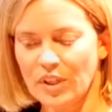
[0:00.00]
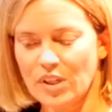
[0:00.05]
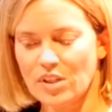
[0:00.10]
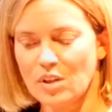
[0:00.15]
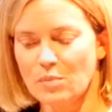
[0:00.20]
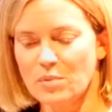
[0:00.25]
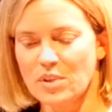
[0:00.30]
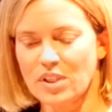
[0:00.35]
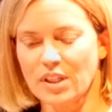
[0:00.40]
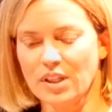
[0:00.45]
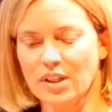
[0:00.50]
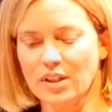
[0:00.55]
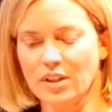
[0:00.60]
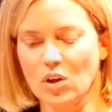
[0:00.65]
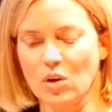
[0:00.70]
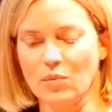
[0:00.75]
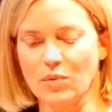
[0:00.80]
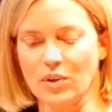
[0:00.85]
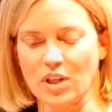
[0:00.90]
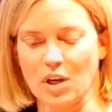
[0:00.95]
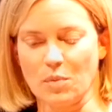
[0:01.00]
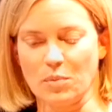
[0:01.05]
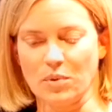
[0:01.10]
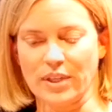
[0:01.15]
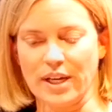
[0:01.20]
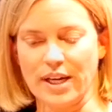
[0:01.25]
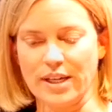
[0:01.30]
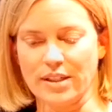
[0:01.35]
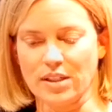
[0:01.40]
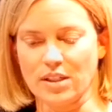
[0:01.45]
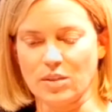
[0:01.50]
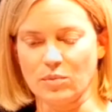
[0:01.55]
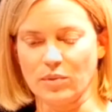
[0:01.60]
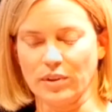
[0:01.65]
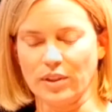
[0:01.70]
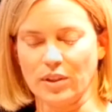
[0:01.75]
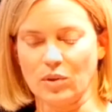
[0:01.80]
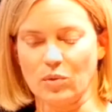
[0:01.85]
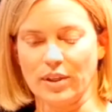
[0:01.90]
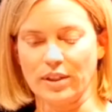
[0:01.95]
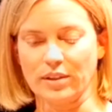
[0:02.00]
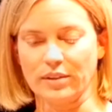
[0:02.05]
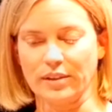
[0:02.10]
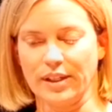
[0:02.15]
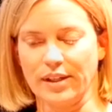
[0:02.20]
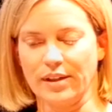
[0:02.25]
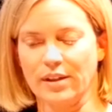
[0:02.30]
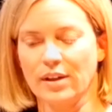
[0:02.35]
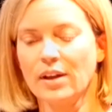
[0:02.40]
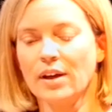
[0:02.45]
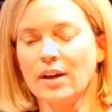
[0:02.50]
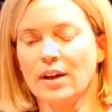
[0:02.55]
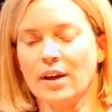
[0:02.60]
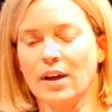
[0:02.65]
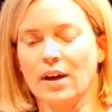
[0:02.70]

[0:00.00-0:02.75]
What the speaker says: So I'm just going to go over a couple cases really quickly.